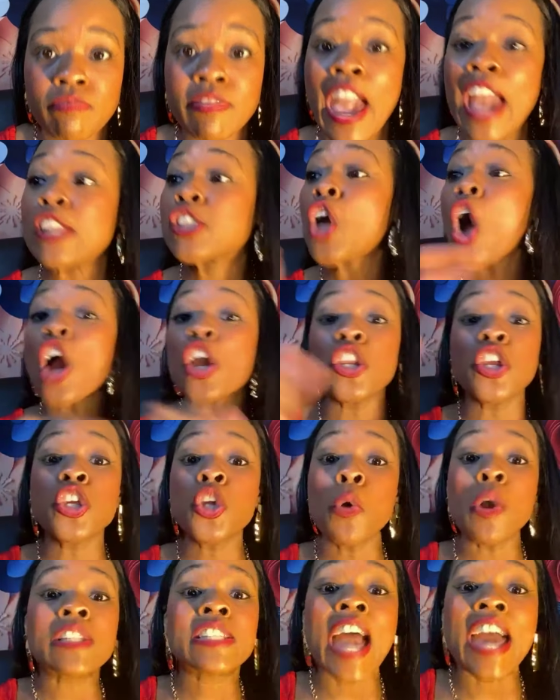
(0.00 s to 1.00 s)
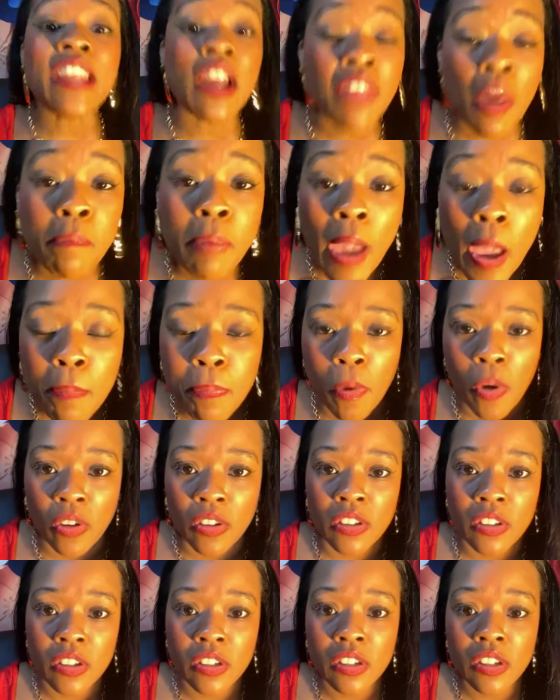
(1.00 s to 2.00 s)
They talking to you and 10 other people.
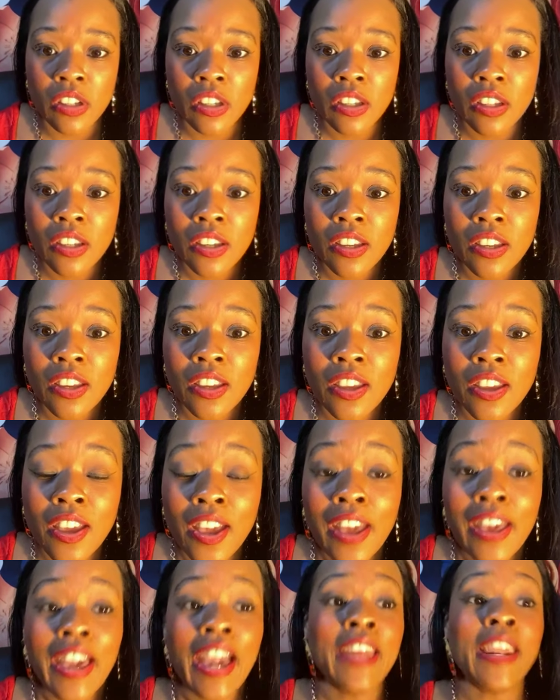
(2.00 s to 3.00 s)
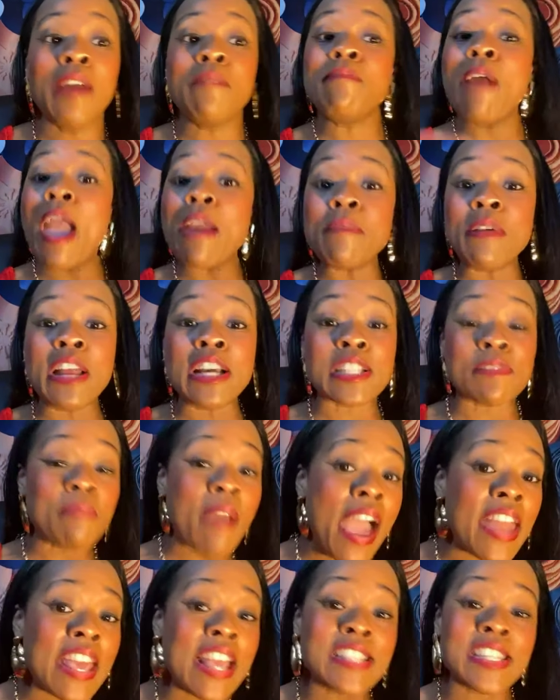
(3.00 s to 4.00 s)
And then maybe this
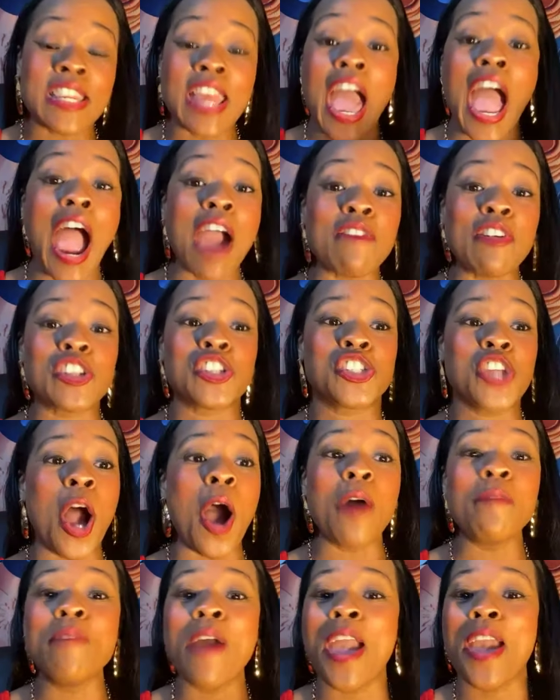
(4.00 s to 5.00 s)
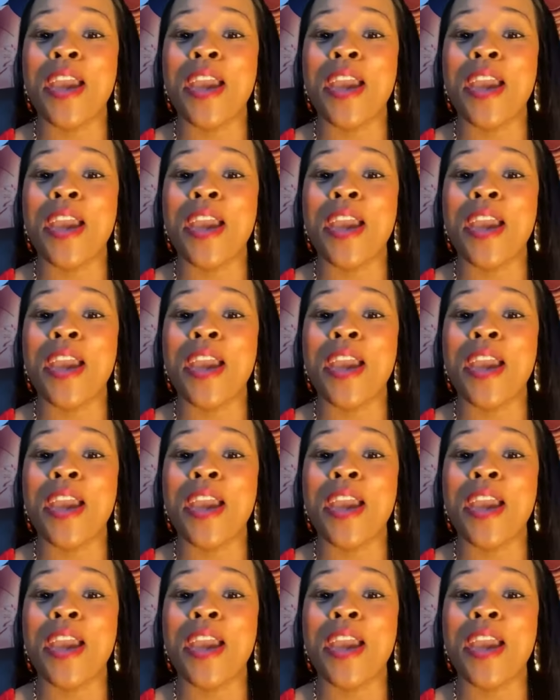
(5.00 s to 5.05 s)
man, he's an average Joe.